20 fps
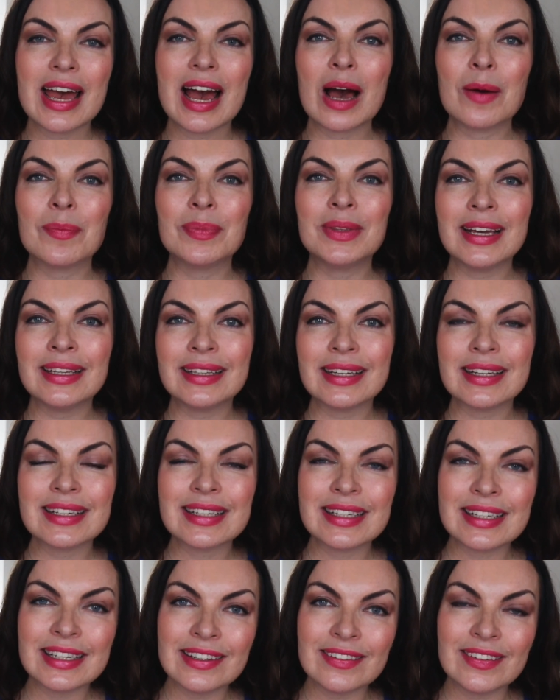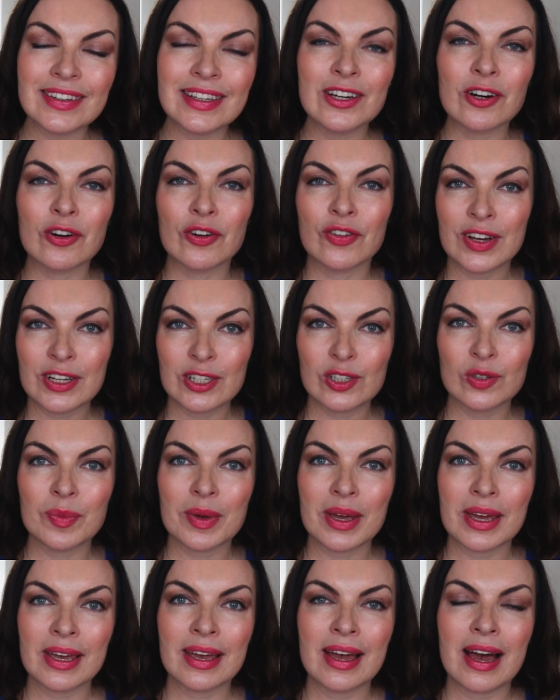updated CV or
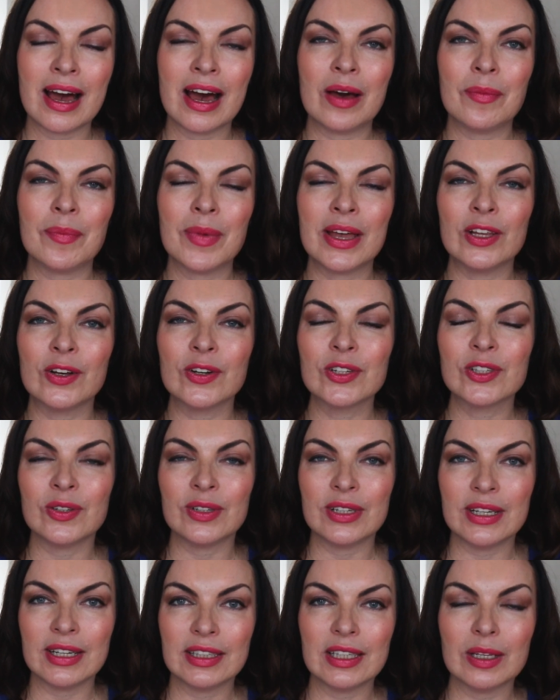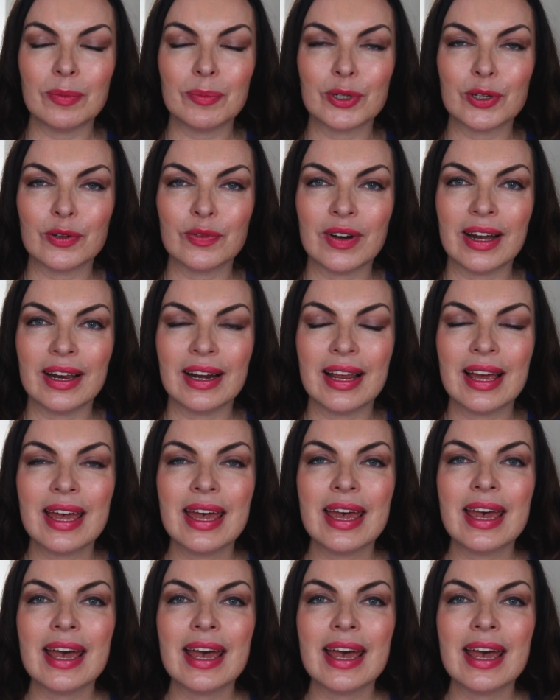resume, and also LinkedIn profile.